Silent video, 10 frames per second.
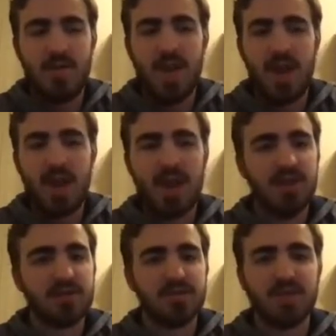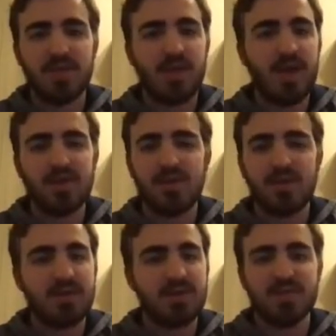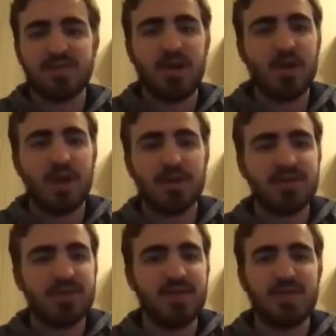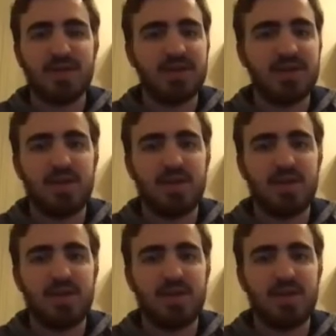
And I don't think Mike Nolan was cut out to even